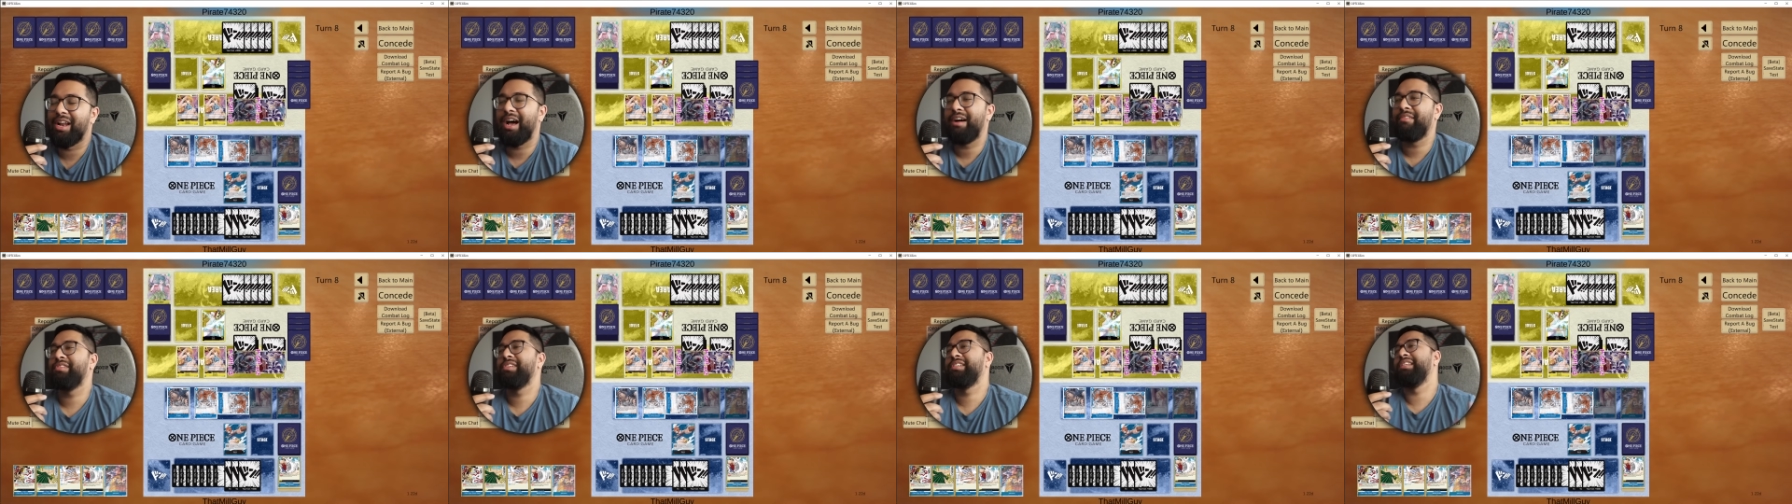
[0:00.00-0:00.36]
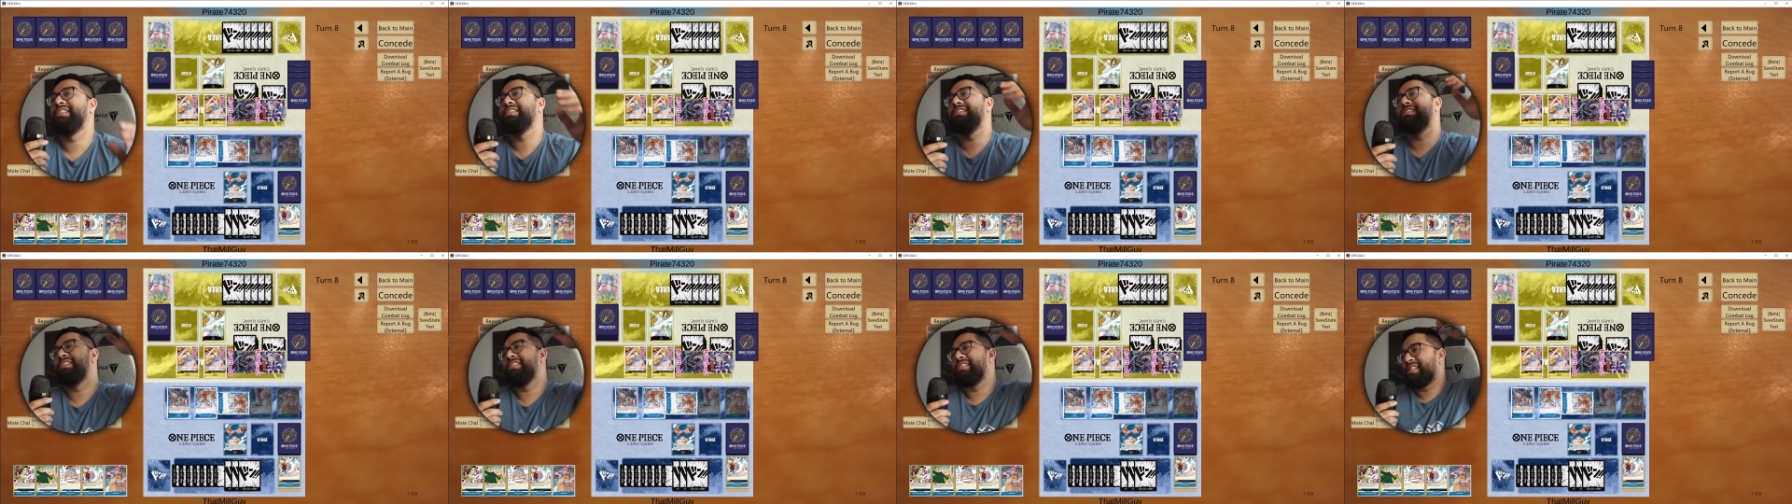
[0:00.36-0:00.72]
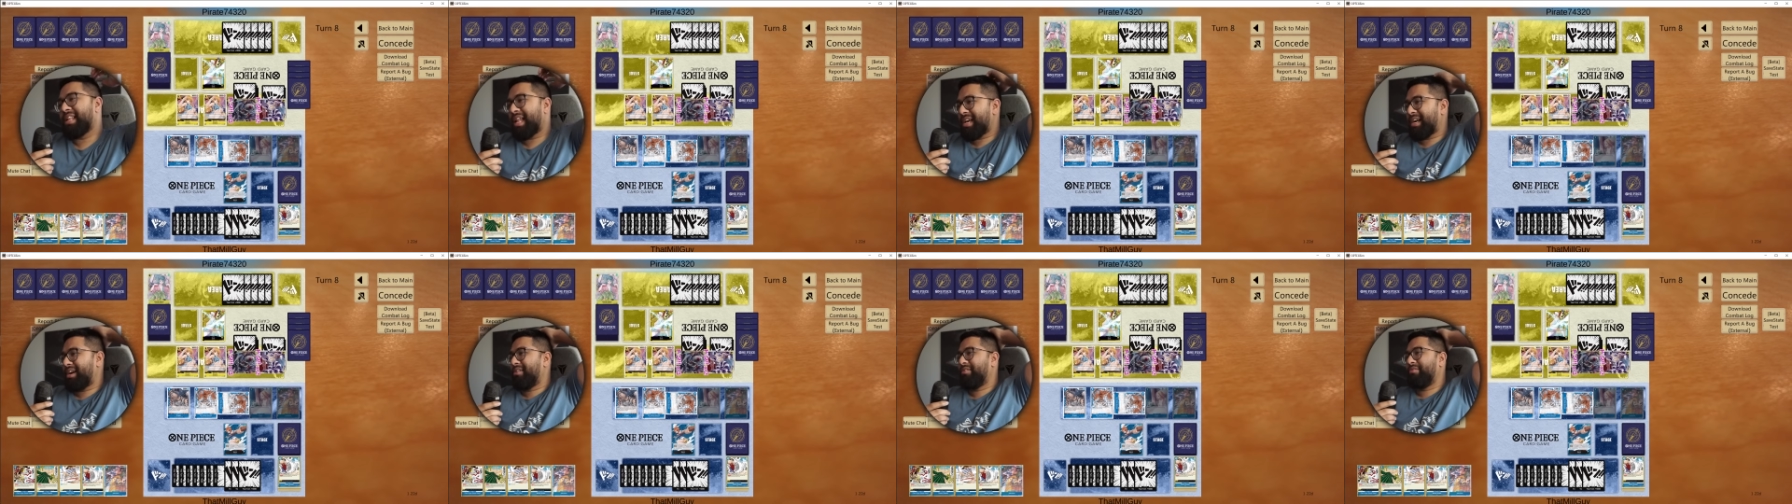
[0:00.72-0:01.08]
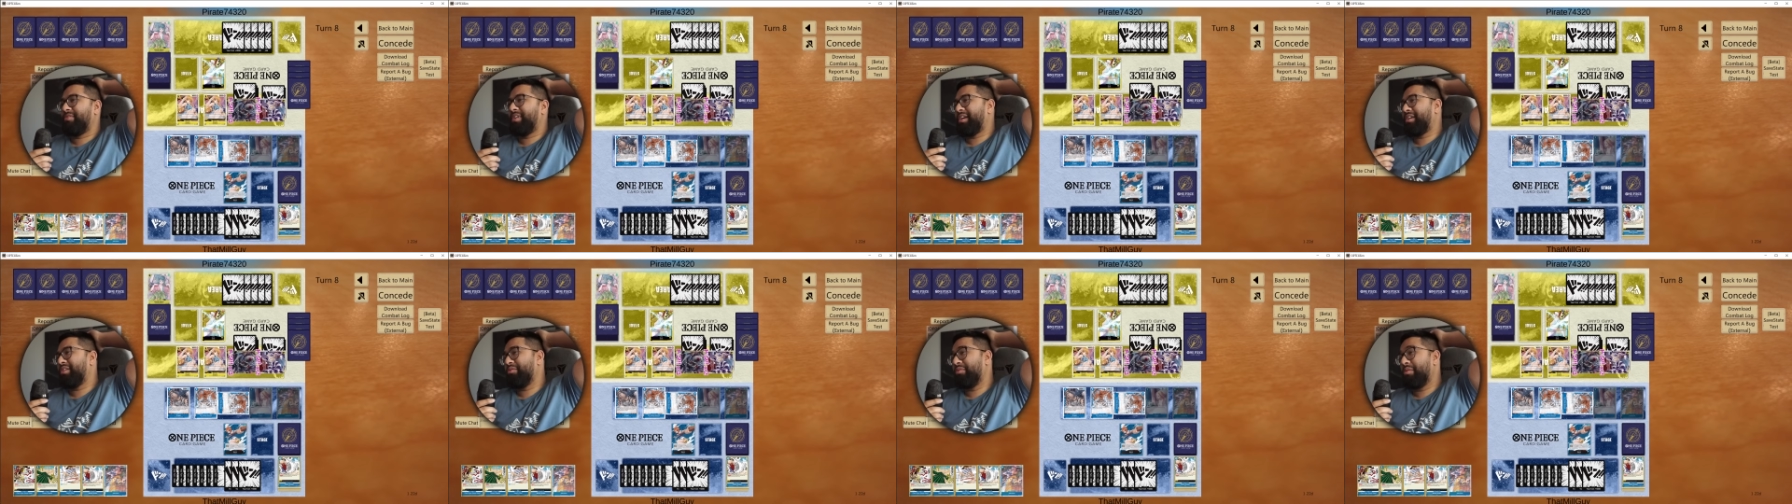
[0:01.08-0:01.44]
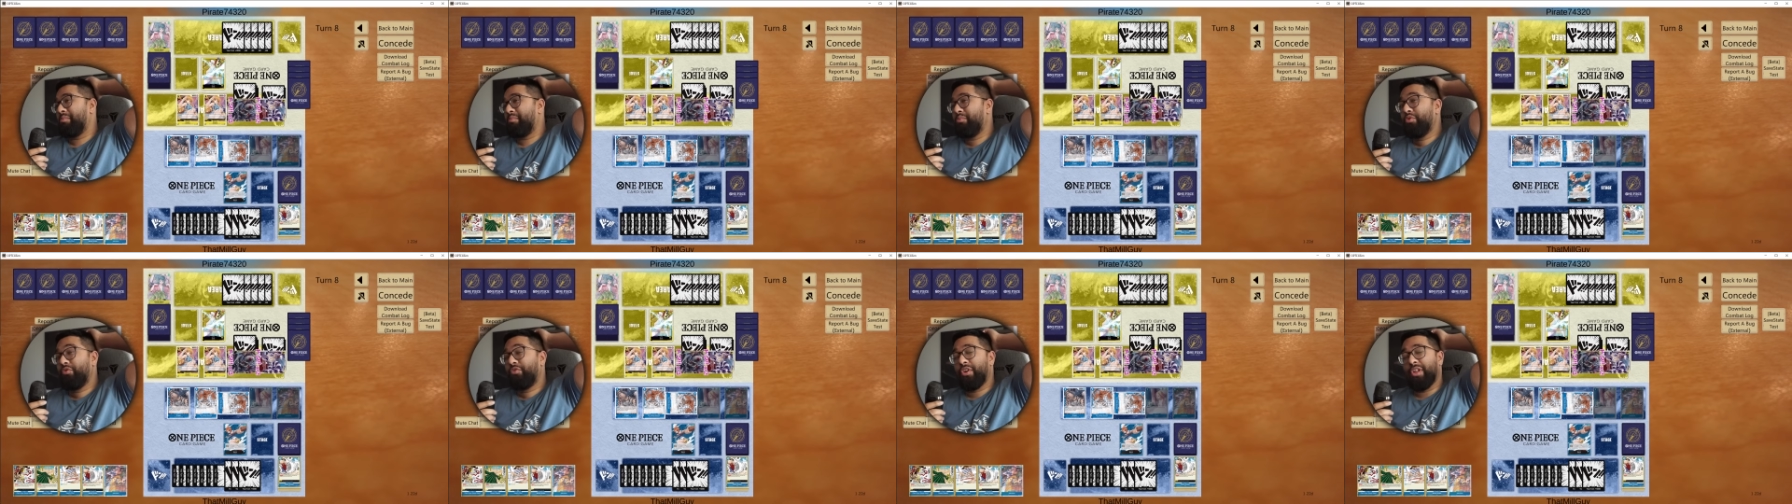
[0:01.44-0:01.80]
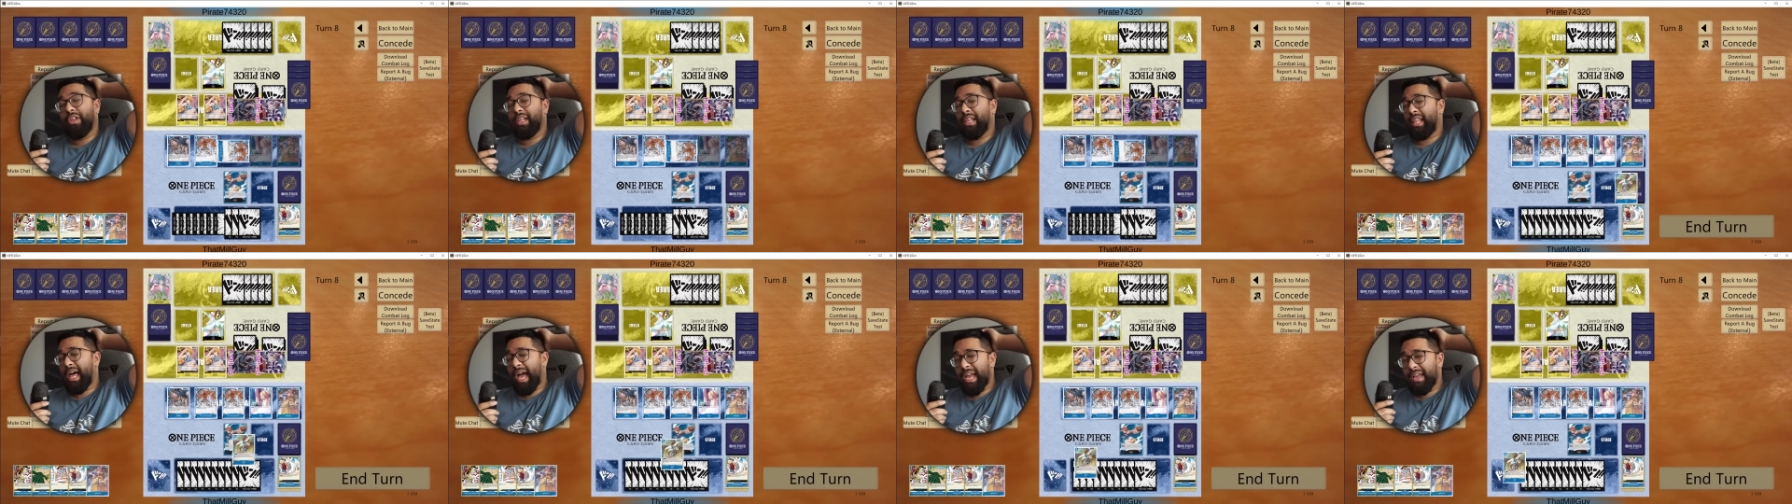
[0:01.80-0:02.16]
Obviously, this is like a very removal
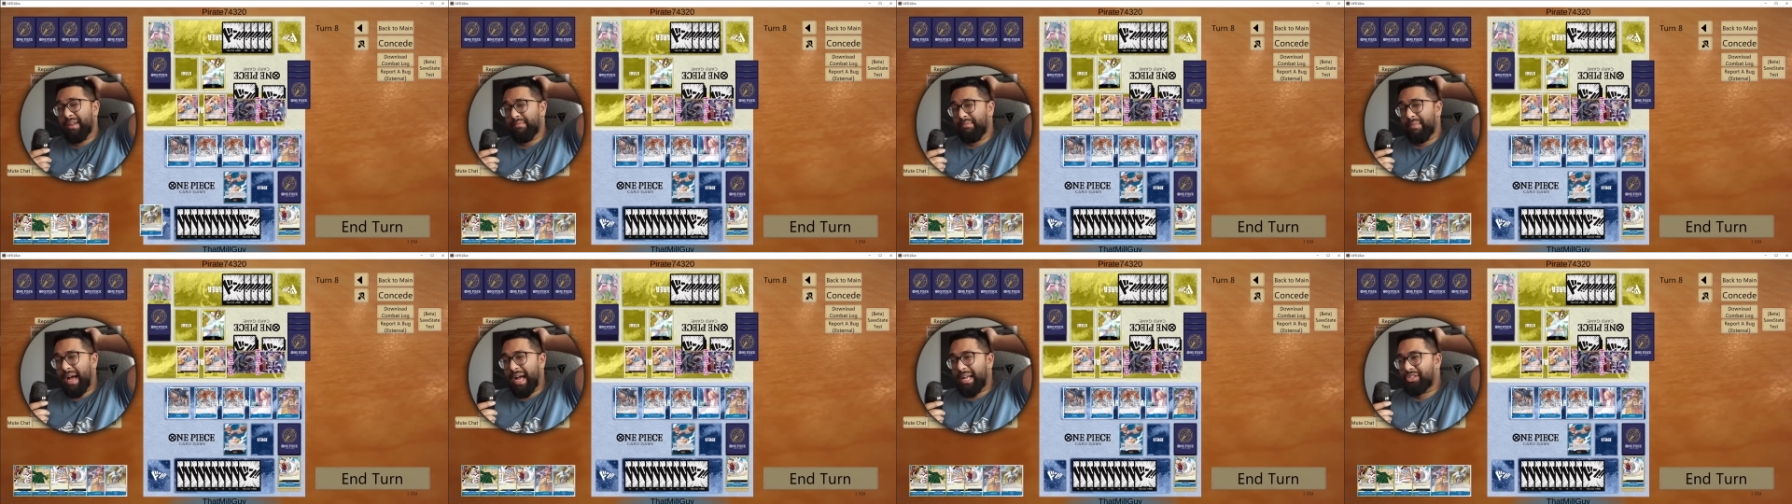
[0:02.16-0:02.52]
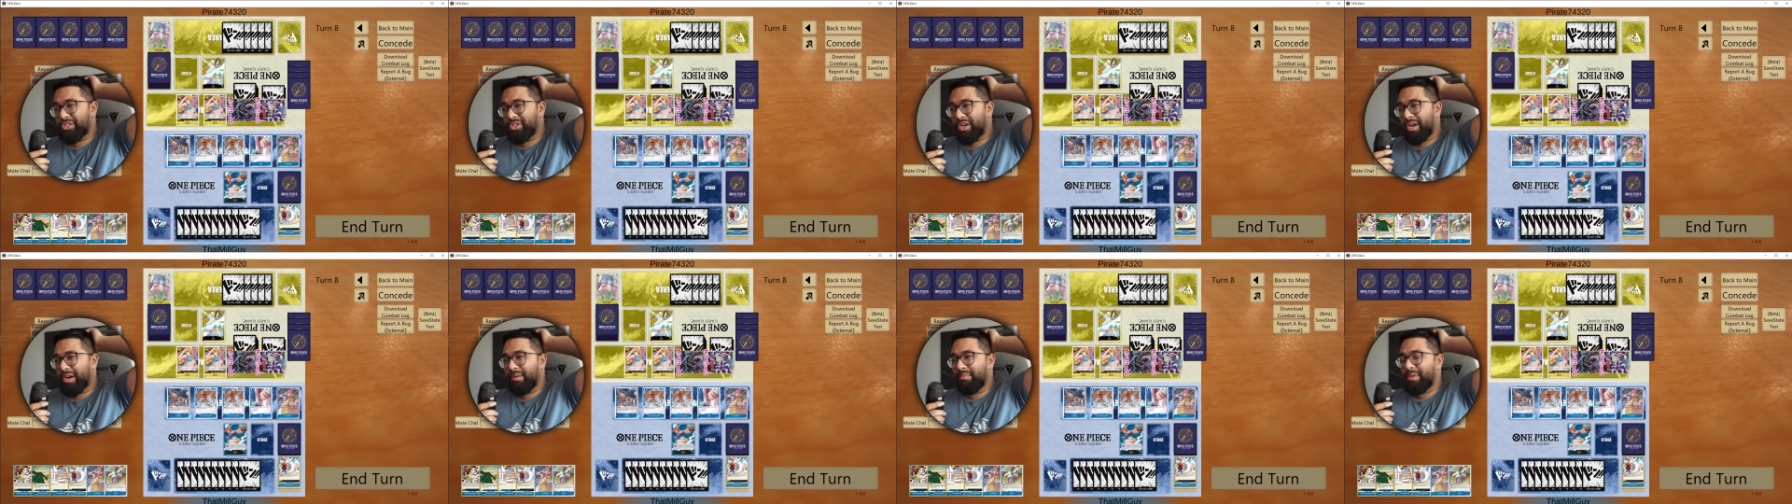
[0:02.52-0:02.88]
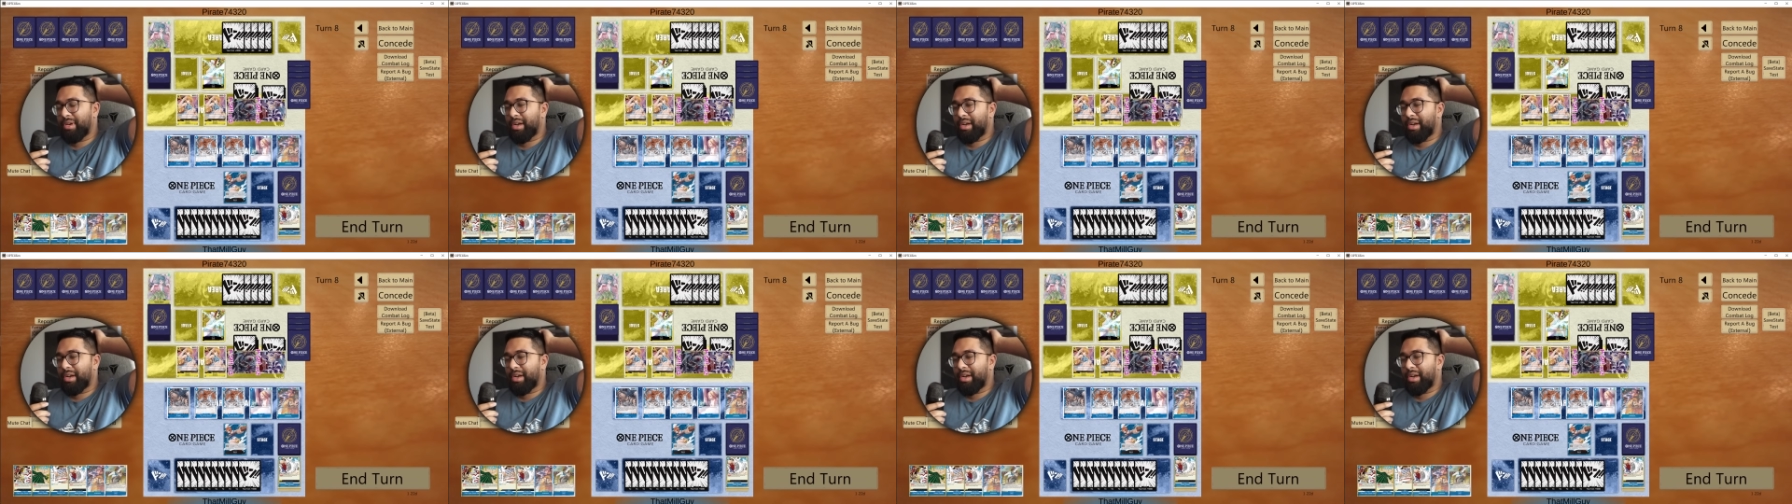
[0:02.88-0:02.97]
light matchup.